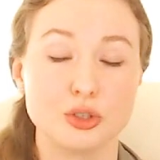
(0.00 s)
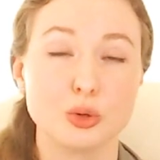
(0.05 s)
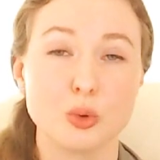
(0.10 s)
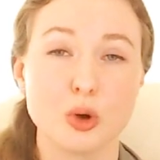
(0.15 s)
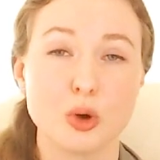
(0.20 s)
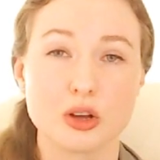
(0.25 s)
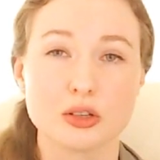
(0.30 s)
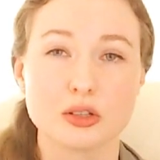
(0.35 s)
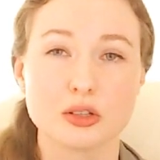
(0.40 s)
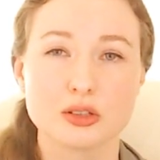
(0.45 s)

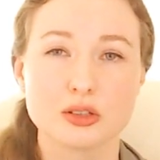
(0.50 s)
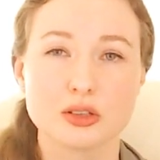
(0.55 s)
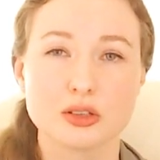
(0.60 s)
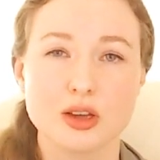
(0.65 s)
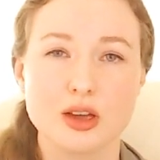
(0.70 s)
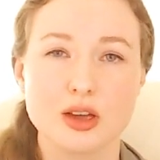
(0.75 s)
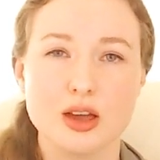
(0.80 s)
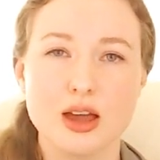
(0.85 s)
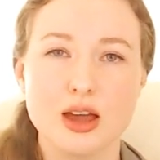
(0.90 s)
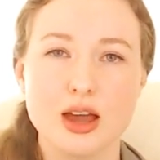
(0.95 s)
was,
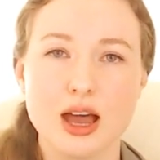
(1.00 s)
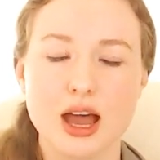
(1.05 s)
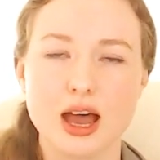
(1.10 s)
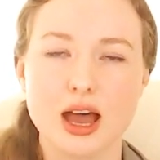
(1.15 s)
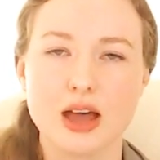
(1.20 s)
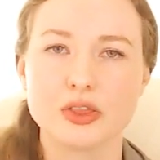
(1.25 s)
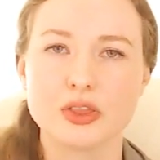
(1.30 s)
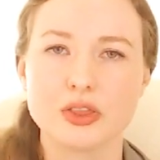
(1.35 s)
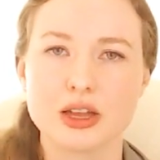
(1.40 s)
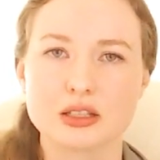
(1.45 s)

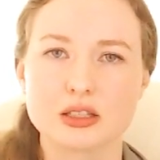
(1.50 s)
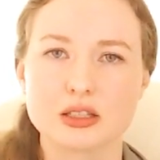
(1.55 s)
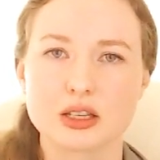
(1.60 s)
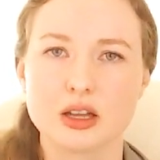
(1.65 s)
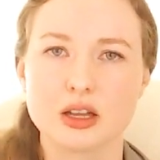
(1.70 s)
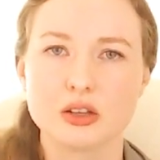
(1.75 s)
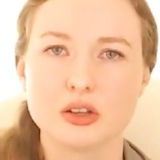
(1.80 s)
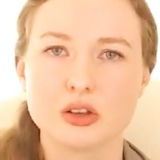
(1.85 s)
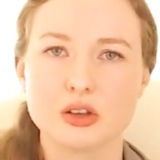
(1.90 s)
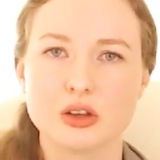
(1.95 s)
and they
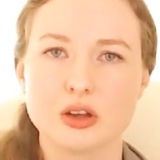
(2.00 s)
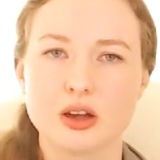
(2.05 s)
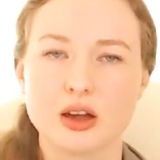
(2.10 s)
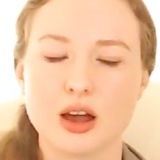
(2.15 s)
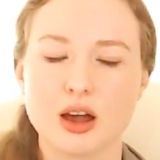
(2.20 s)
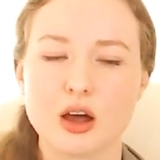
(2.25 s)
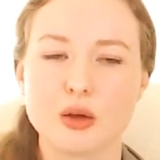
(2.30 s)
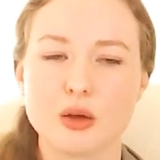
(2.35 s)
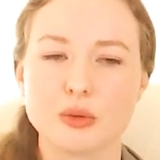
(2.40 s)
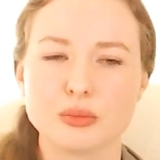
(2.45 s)
said,
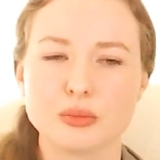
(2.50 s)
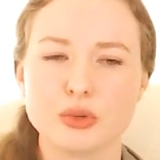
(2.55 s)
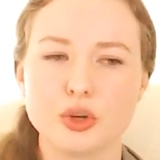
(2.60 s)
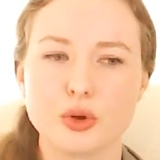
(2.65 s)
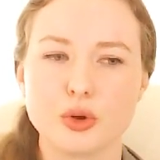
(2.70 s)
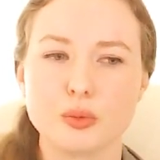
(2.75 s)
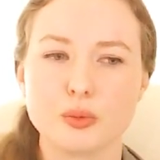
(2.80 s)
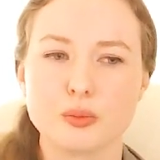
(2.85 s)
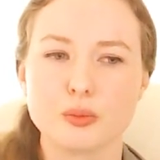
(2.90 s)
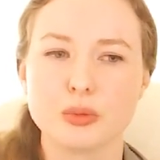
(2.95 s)
you
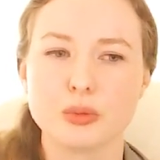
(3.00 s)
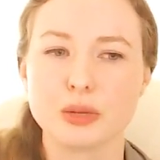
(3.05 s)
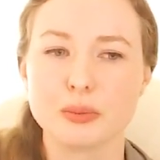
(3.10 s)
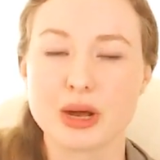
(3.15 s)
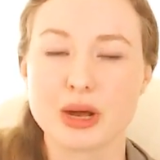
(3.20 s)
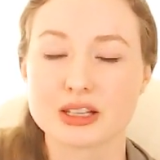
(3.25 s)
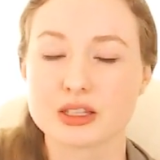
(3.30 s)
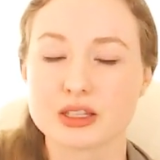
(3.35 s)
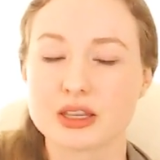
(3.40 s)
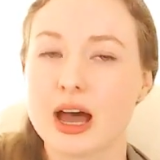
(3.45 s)
know,
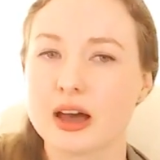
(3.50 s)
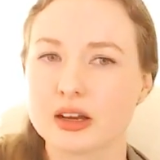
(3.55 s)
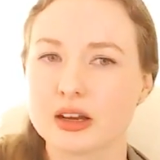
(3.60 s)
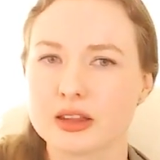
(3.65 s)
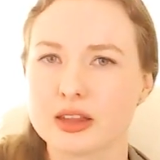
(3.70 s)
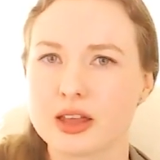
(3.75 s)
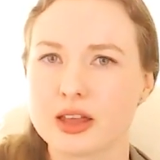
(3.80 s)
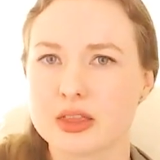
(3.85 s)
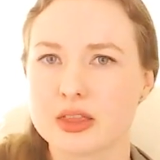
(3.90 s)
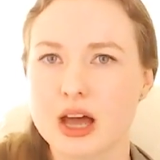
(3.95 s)
minimize that,
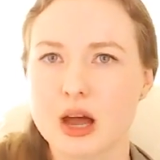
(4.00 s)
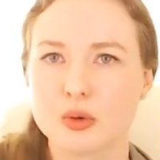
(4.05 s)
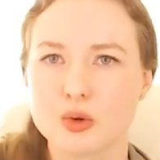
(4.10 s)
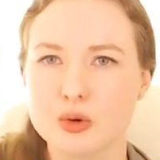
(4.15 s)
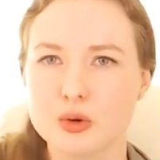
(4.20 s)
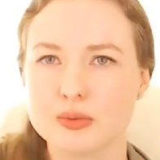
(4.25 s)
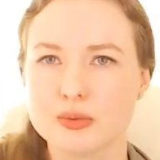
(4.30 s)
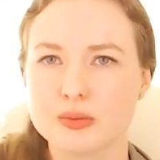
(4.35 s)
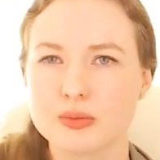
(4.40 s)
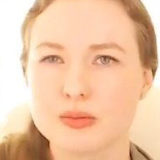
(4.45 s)
and then that
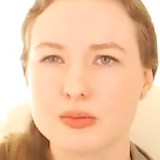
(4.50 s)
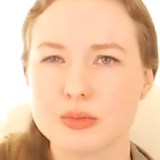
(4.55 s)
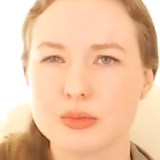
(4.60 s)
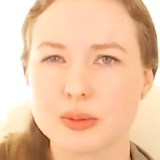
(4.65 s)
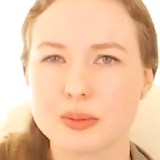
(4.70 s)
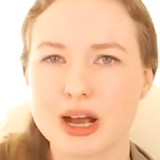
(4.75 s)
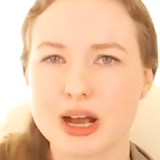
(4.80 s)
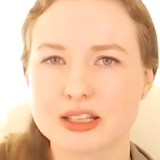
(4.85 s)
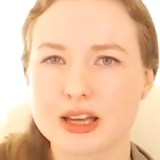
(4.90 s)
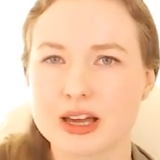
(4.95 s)
will
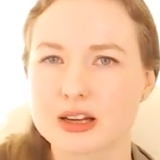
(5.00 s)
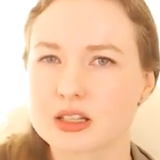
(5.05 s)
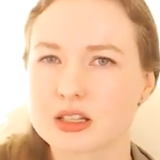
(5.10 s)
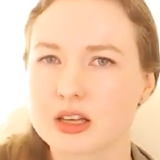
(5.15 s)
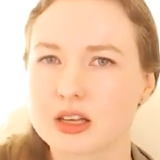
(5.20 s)
minimize x.